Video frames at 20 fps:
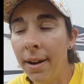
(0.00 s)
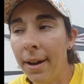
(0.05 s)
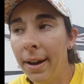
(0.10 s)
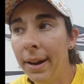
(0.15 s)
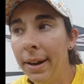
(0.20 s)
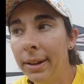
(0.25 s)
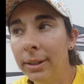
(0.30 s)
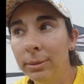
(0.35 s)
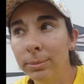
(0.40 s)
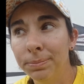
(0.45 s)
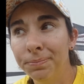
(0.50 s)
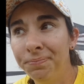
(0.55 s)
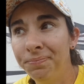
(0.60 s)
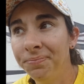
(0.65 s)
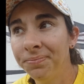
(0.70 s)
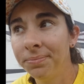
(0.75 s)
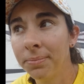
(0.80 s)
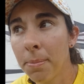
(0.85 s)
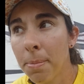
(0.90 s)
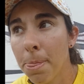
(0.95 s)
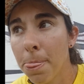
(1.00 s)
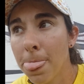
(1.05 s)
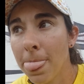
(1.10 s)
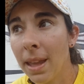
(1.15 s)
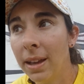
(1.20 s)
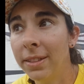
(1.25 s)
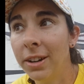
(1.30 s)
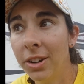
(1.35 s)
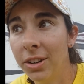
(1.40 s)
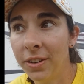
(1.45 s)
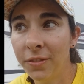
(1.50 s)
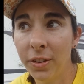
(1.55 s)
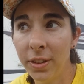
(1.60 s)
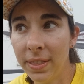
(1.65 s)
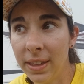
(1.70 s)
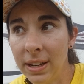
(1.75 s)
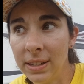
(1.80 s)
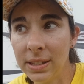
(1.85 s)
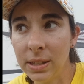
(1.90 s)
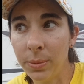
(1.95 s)
Um, there are different
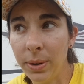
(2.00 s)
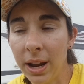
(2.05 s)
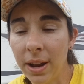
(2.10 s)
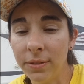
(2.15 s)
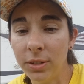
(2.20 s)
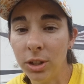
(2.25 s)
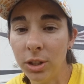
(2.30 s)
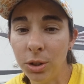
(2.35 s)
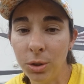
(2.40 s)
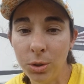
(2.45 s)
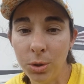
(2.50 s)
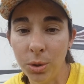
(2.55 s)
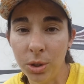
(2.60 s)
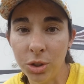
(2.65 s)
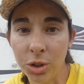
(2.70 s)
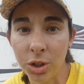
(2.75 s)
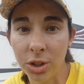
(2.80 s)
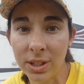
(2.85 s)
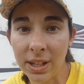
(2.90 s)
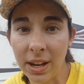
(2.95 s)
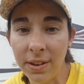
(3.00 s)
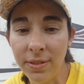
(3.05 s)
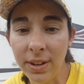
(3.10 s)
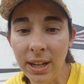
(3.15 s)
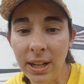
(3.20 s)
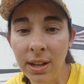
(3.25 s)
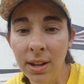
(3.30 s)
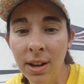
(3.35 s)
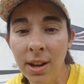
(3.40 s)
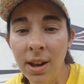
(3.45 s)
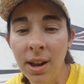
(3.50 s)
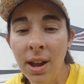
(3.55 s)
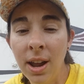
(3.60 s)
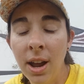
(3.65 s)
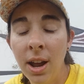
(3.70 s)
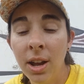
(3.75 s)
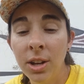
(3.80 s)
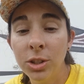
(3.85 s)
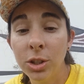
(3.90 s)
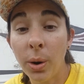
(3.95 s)
things that we have to do to ensure safety.
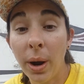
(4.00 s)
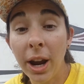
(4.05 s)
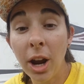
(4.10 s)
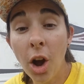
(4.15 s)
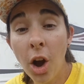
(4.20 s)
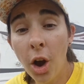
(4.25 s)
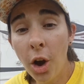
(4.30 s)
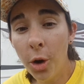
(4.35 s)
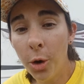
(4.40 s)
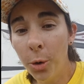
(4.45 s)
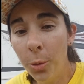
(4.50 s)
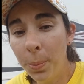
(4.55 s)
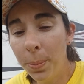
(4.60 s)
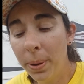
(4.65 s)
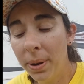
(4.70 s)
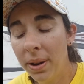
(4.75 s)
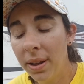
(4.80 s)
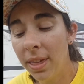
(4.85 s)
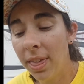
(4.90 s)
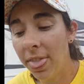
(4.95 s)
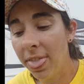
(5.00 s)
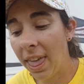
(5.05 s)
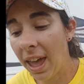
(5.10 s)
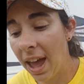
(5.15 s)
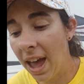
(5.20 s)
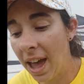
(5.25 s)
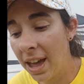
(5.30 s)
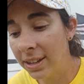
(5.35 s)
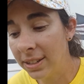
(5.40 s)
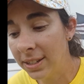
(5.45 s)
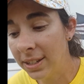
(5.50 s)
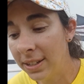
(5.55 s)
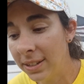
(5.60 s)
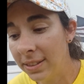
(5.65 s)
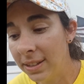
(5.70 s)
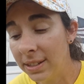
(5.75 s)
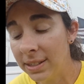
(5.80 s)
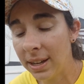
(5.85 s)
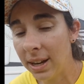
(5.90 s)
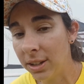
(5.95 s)
So I hope that
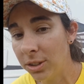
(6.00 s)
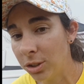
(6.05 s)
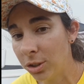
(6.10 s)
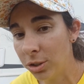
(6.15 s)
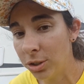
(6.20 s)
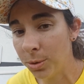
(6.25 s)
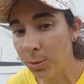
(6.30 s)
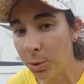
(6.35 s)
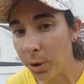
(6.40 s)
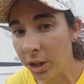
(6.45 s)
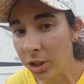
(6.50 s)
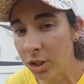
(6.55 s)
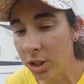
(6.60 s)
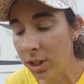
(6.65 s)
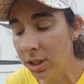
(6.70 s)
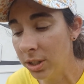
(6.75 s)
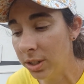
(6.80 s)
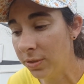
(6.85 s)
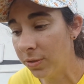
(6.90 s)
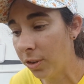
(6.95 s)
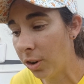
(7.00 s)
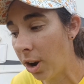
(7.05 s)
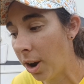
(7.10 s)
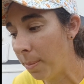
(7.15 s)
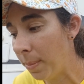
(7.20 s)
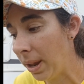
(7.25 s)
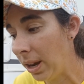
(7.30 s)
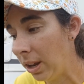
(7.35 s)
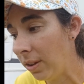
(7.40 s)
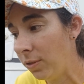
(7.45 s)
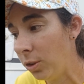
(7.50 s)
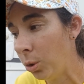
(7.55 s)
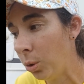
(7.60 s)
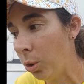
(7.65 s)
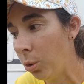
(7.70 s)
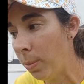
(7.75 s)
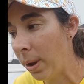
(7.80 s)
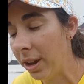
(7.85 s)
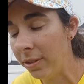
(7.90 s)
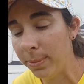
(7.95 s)
this answers some questions from any of you
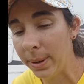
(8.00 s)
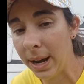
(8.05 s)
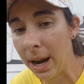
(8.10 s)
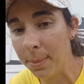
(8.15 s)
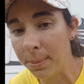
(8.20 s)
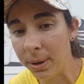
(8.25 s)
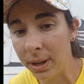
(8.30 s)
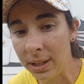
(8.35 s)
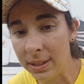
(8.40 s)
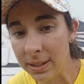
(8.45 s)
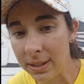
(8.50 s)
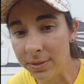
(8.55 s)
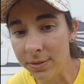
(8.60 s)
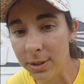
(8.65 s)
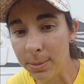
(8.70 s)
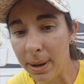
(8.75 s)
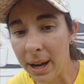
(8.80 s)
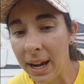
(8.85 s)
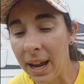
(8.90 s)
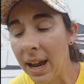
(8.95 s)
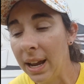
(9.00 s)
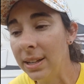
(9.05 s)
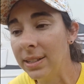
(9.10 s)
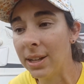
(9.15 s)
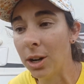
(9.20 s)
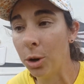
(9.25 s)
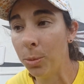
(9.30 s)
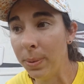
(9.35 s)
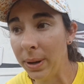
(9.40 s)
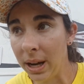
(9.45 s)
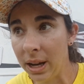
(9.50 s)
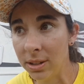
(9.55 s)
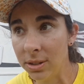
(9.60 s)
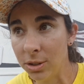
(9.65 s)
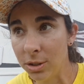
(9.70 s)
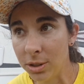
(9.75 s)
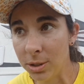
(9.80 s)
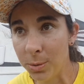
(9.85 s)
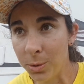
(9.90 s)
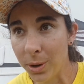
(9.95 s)
who may have been apprehensive to buy eggs. I hope it
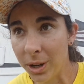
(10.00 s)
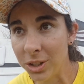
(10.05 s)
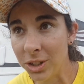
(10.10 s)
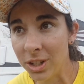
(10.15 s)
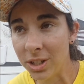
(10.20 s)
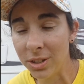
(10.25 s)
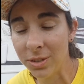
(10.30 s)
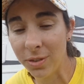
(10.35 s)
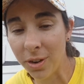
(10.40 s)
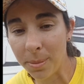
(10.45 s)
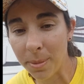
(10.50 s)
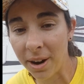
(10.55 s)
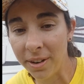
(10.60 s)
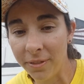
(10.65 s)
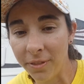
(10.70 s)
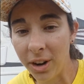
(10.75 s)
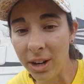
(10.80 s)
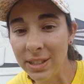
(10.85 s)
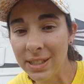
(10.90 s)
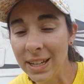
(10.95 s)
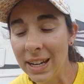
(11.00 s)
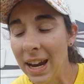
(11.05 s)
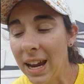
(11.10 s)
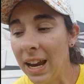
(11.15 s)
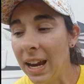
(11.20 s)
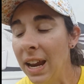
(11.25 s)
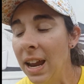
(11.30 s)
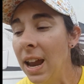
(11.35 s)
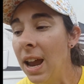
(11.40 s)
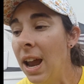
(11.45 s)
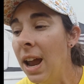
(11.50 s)
answers some questions from our friend today.